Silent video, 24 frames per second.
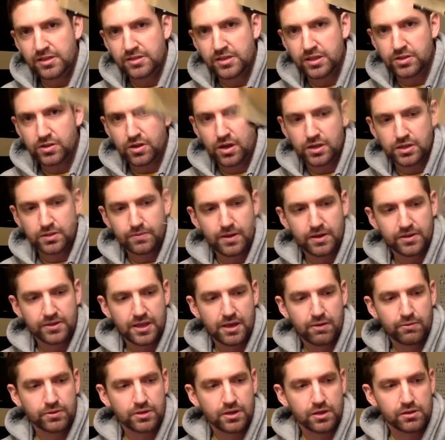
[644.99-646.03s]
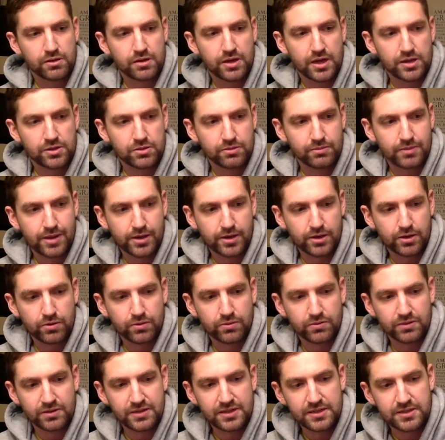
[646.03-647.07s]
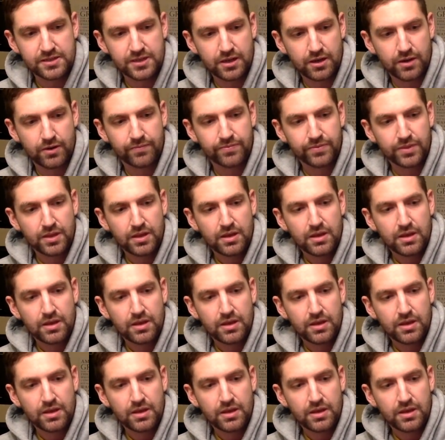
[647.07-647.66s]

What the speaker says: I talked about that one the other night, so I'm not going to go into detail.